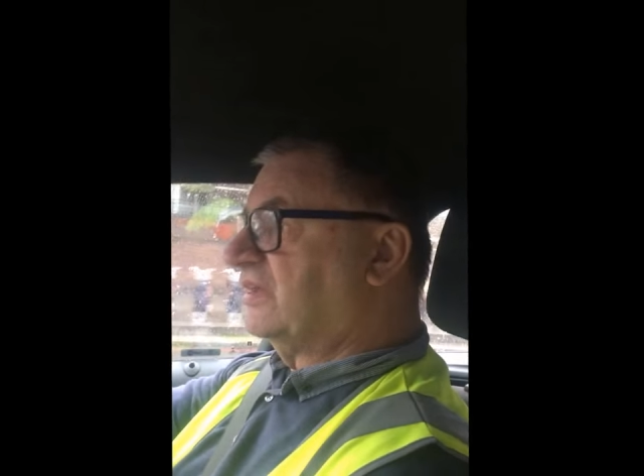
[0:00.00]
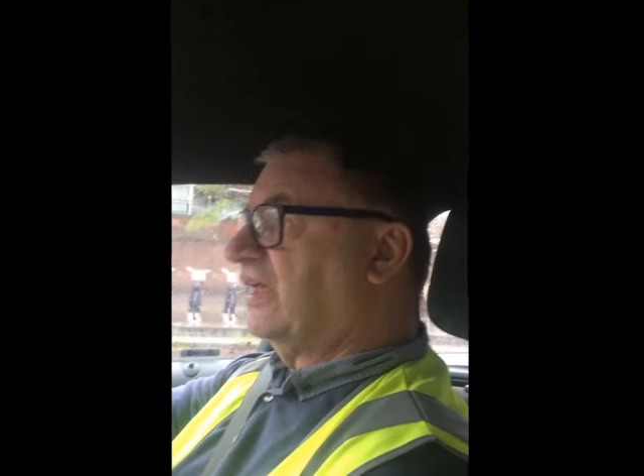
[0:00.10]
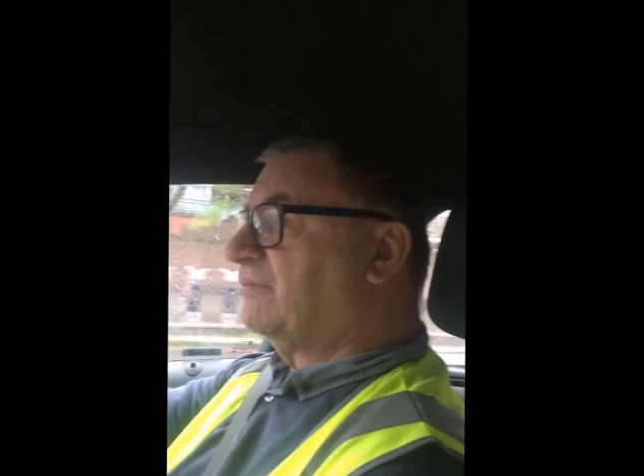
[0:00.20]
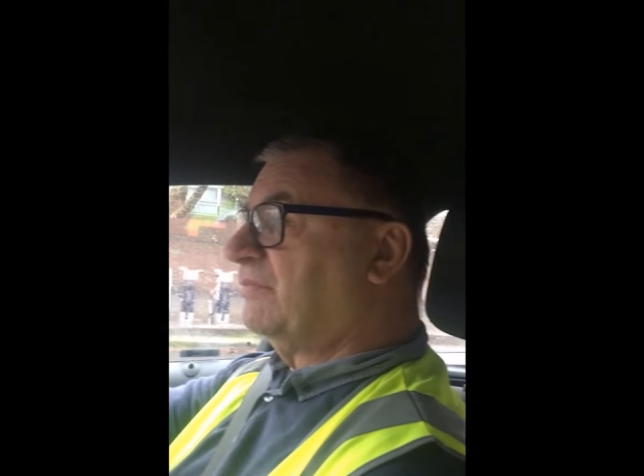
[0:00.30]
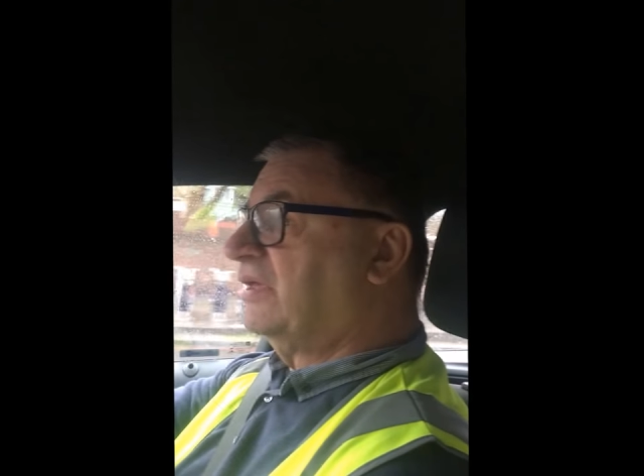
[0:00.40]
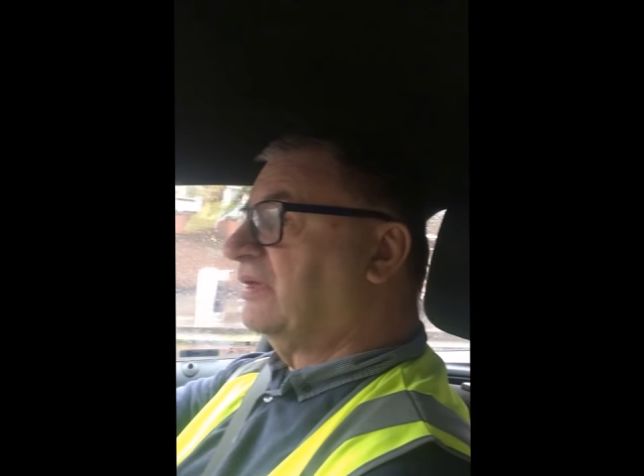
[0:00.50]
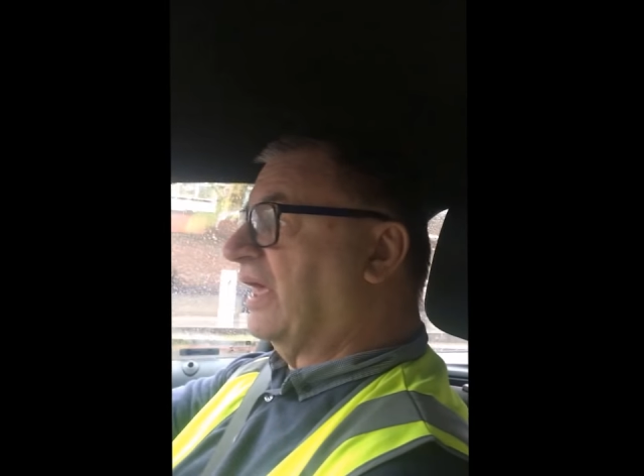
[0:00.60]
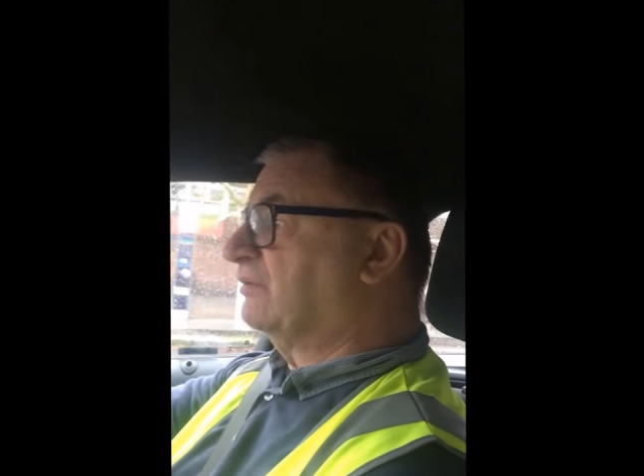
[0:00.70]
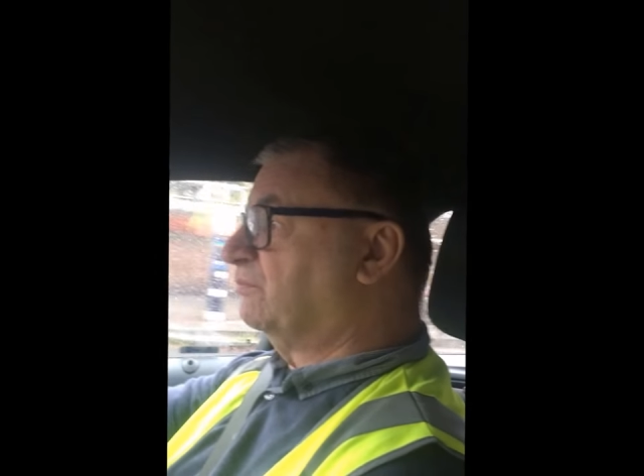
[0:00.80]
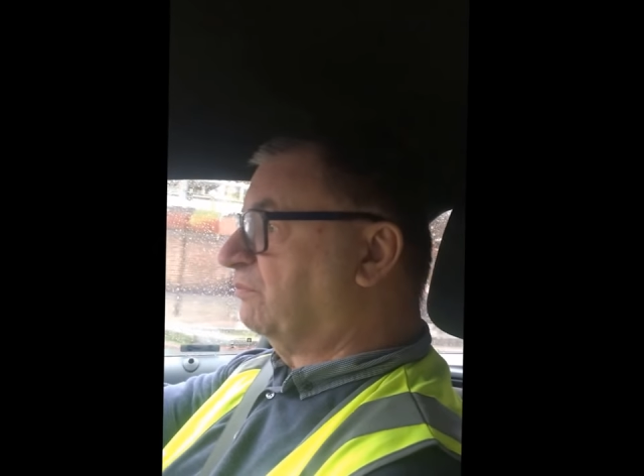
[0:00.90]
to hit me
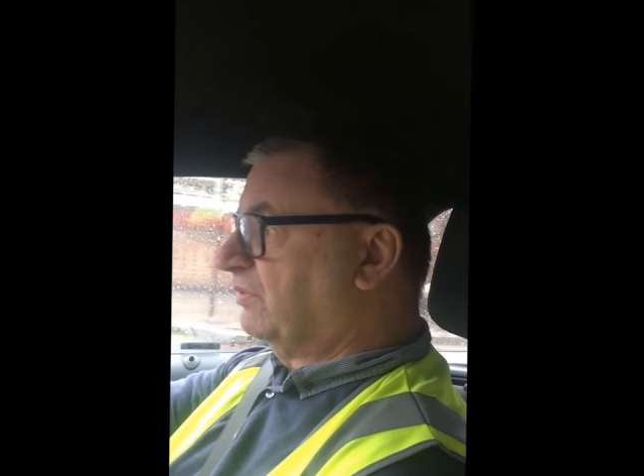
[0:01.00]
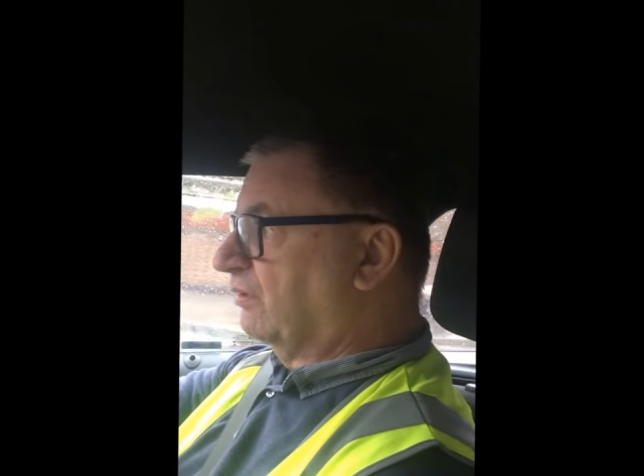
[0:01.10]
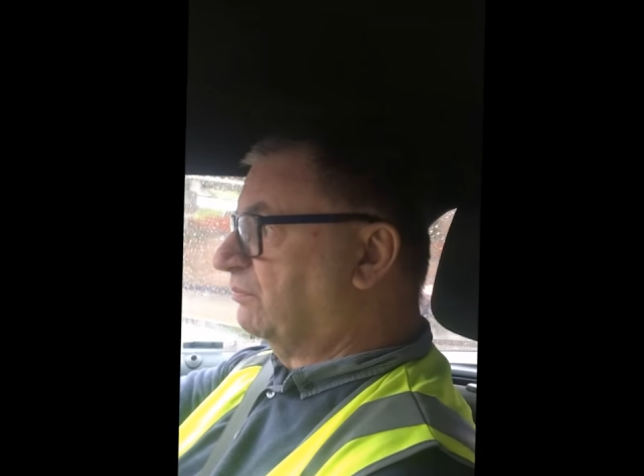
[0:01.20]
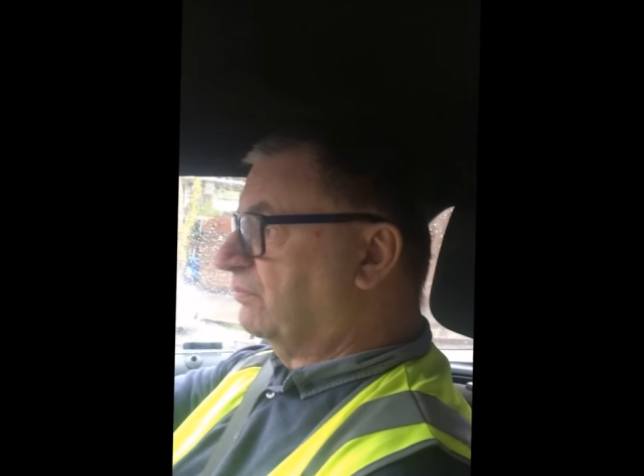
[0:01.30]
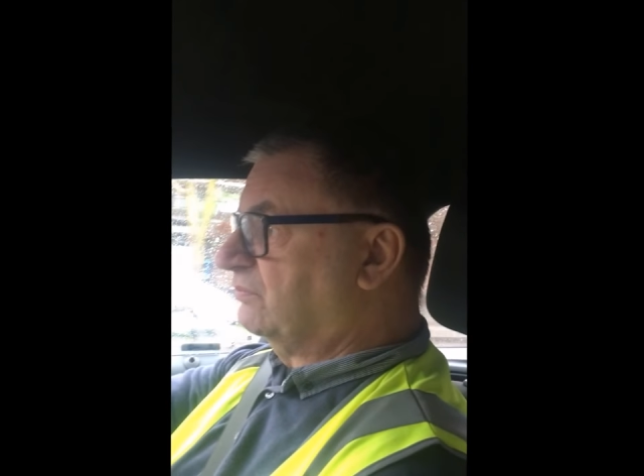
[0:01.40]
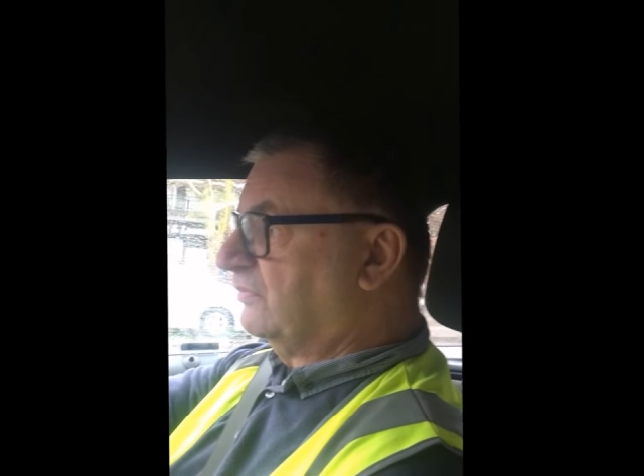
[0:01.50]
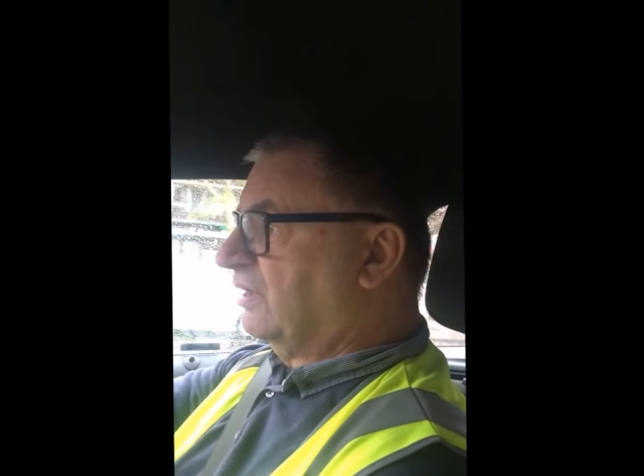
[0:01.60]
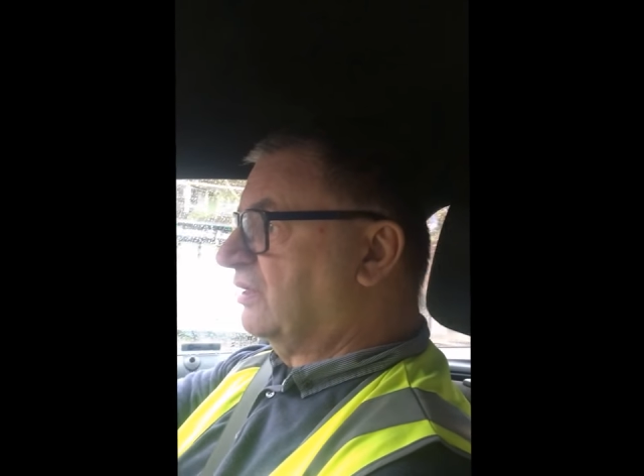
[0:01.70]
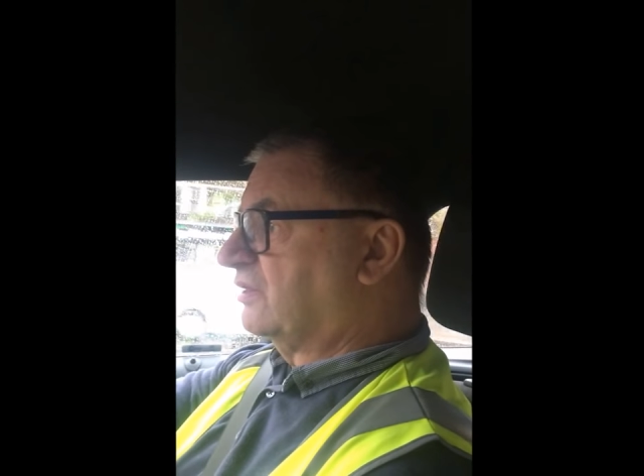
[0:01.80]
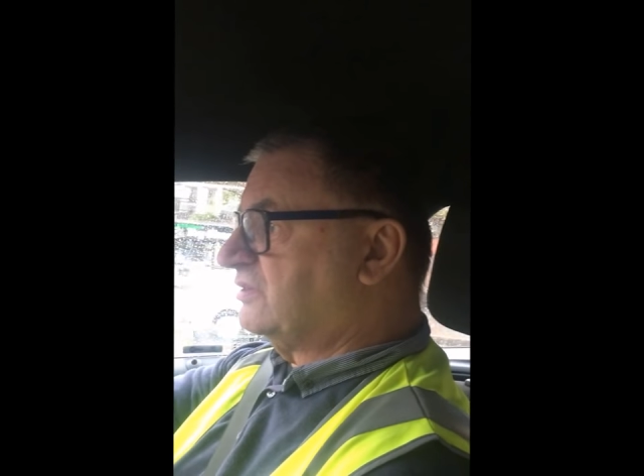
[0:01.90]
again, you know,
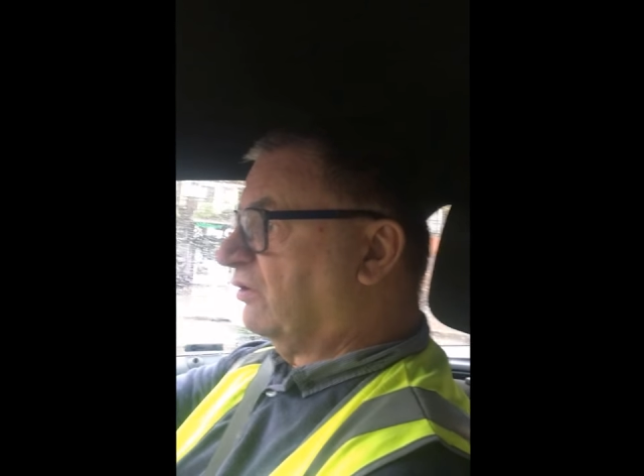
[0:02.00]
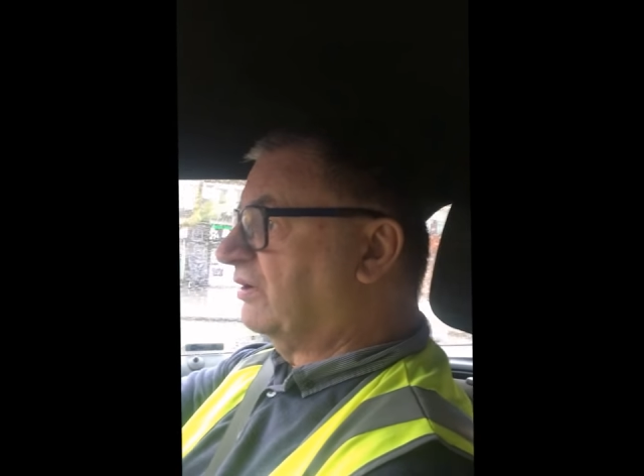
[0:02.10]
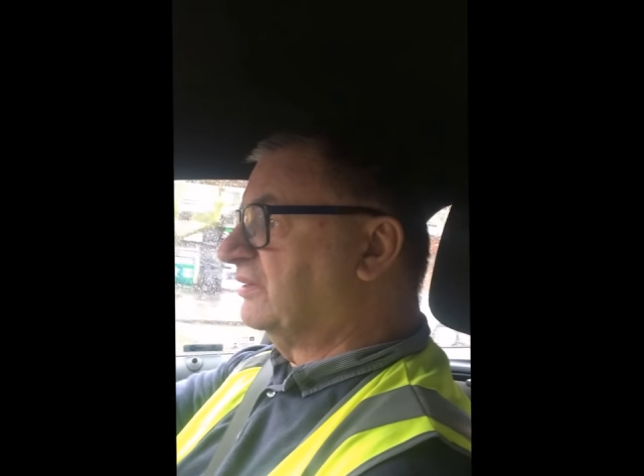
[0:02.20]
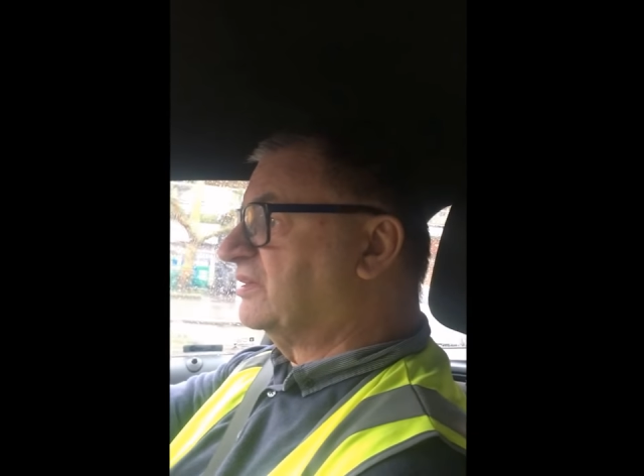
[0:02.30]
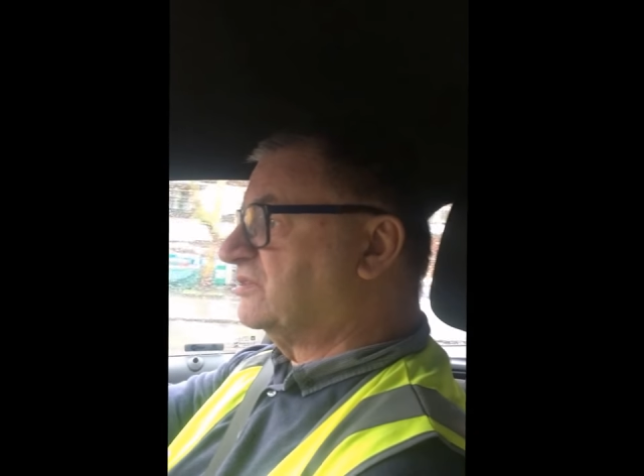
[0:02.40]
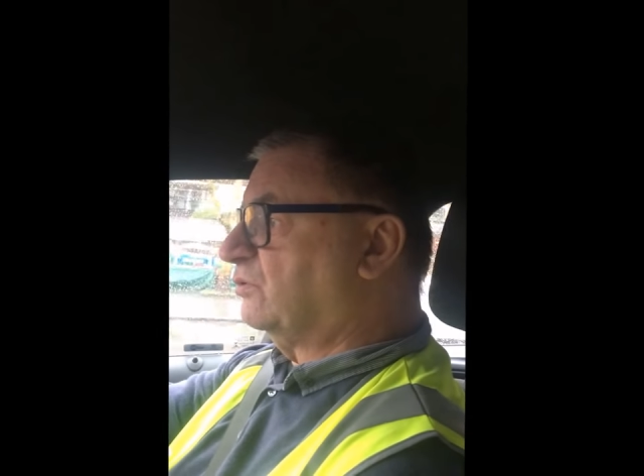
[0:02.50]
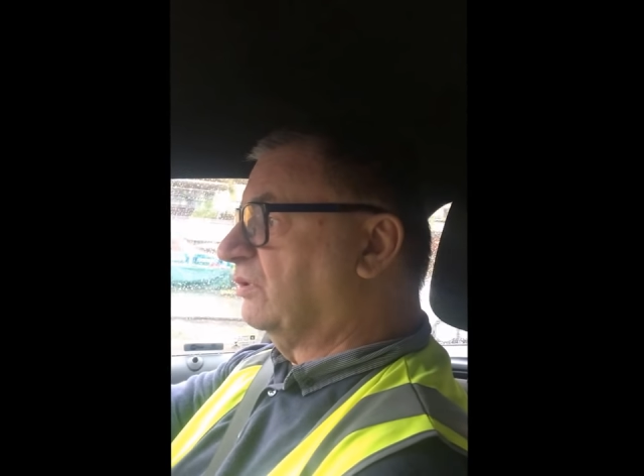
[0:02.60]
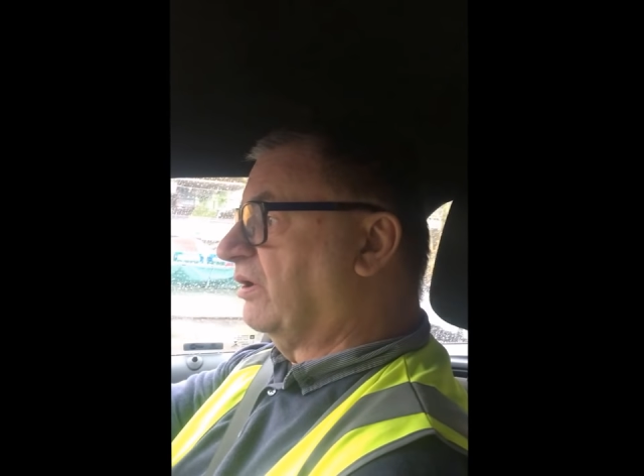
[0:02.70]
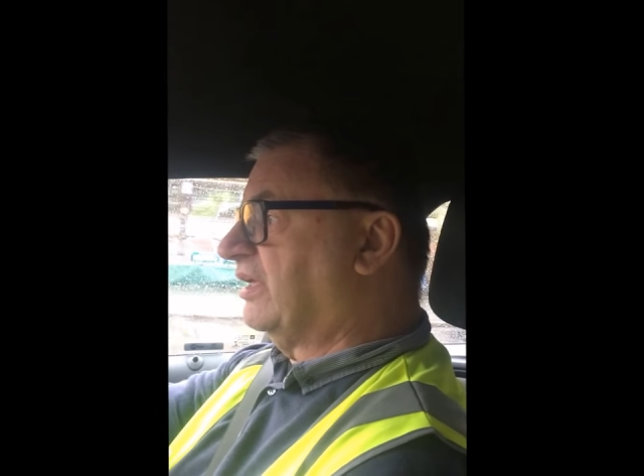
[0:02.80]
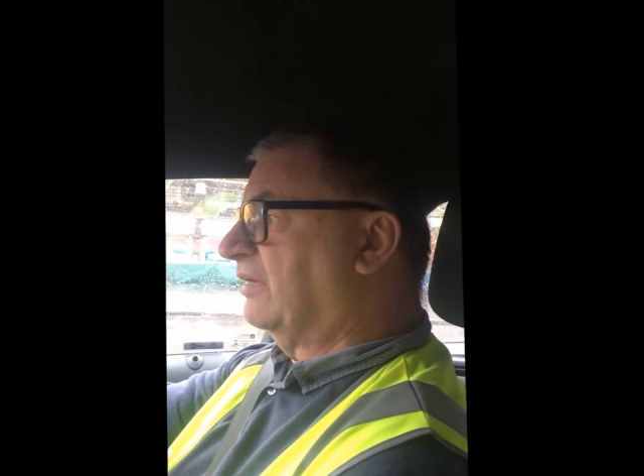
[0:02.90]
the tiredness
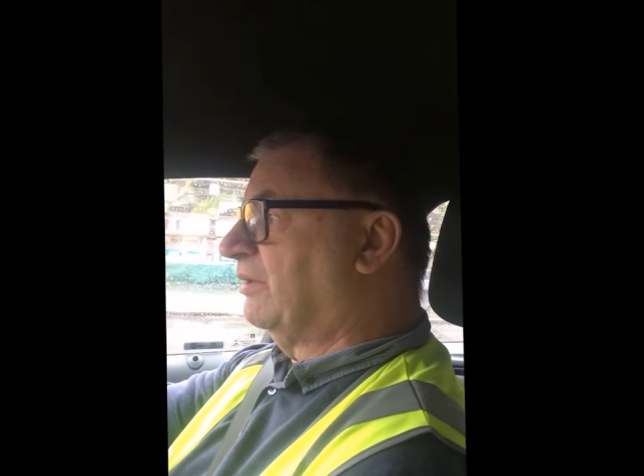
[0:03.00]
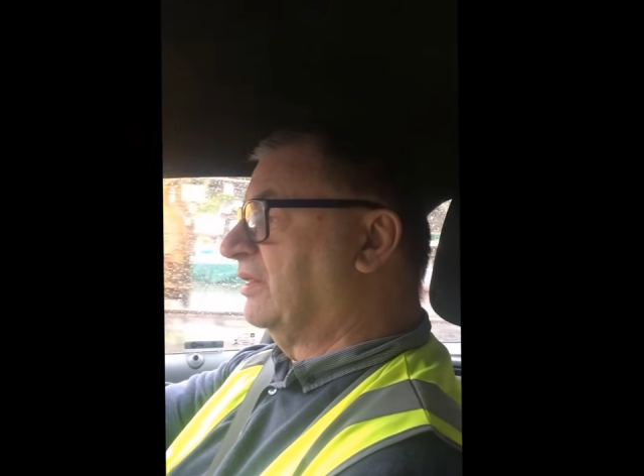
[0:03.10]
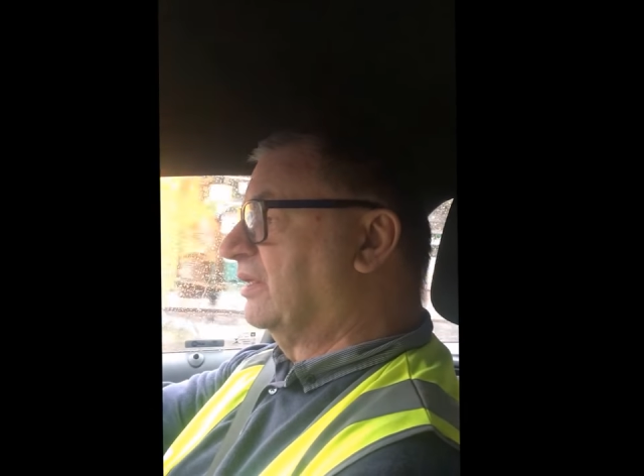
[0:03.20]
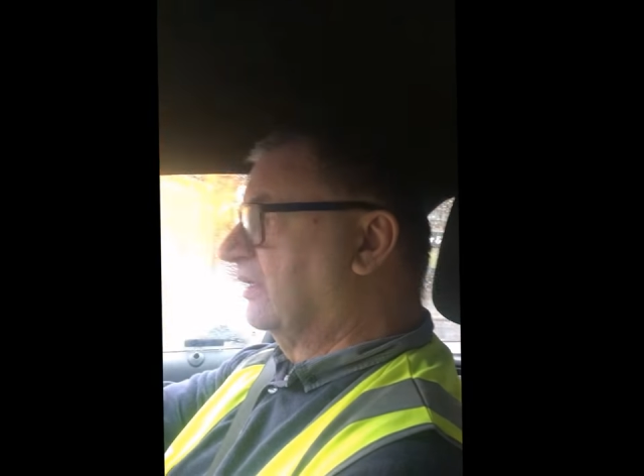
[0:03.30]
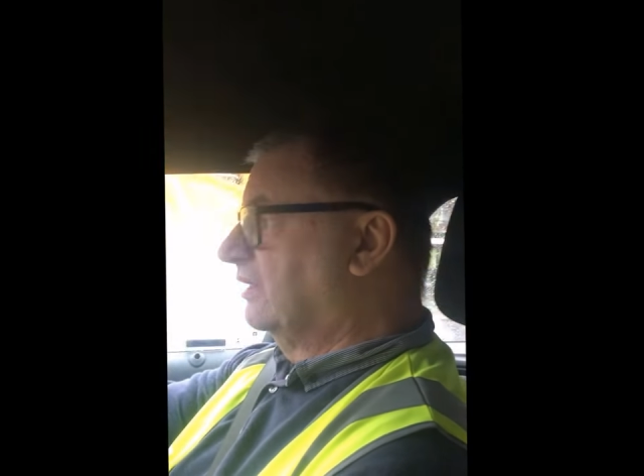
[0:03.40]
sort of like came in.